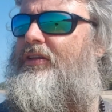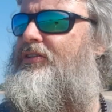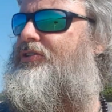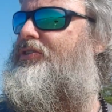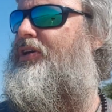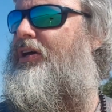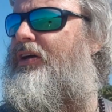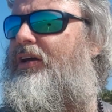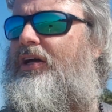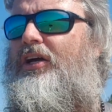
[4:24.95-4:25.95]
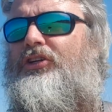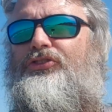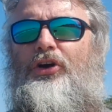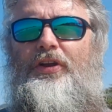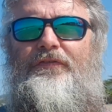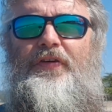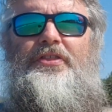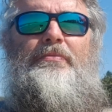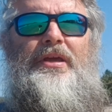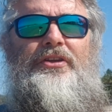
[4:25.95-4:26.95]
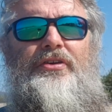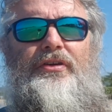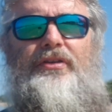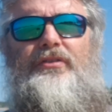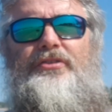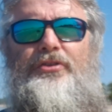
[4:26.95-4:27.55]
It's trying to fit them into